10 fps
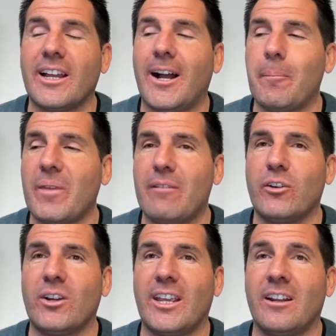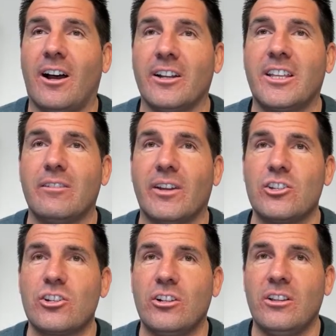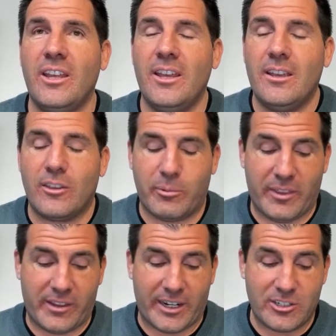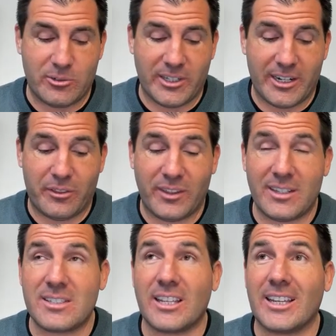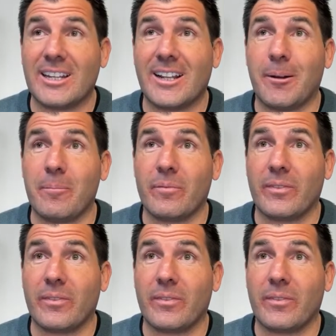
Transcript: Um, I'm very unconventional the way that I do a lot of things, and um,